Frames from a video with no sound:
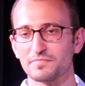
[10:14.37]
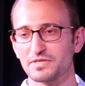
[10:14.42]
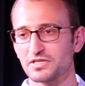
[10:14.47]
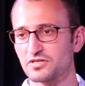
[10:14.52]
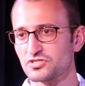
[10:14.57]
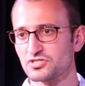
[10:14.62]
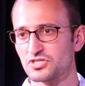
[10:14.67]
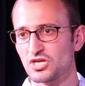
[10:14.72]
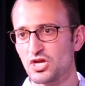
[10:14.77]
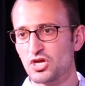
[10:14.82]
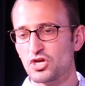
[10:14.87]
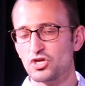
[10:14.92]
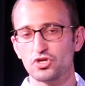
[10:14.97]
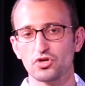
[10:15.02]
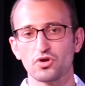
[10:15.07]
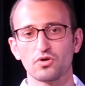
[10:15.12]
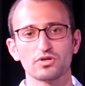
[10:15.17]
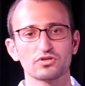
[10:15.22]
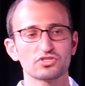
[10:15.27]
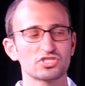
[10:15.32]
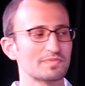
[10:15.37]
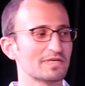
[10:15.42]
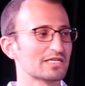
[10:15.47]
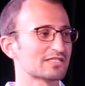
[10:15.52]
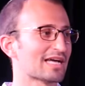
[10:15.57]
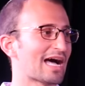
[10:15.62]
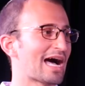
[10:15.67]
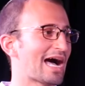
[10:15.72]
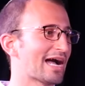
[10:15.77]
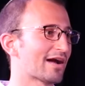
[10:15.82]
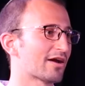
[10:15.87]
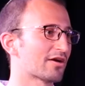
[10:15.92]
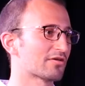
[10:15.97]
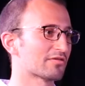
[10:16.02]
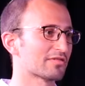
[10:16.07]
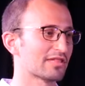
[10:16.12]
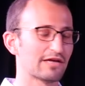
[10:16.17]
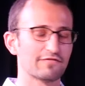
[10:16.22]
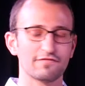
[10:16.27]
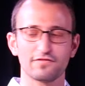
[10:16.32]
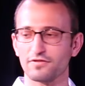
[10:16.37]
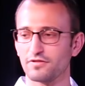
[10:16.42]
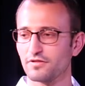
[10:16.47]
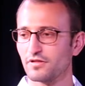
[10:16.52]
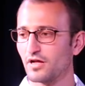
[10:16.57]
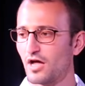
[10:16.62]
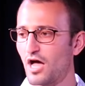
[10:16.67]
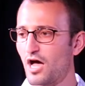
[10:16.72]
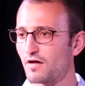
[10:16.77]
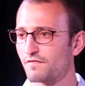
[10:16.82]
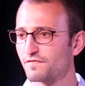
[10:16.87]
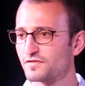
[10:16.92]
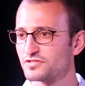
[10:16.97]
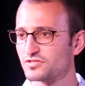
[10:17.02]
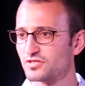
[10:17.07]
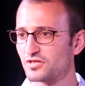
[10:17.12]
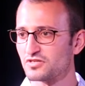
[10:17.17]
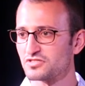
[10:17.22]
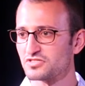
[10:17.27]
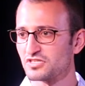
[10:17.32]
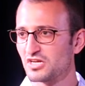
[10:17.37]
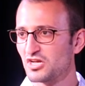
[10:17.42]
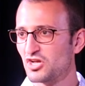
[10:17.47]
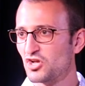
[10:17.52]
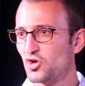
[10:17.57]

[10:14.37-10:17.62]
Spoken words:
because you go and speak to higher level officers